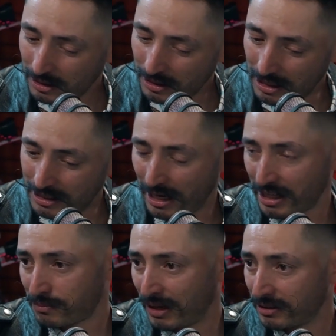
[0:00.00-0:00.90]

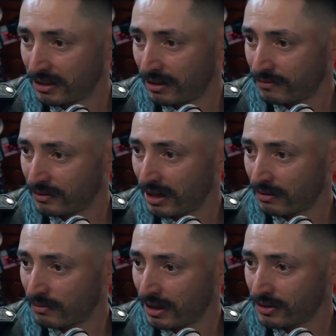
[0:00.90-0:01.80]
detach myself from
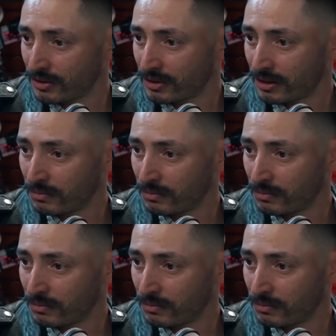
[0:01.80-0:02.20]
that relationship.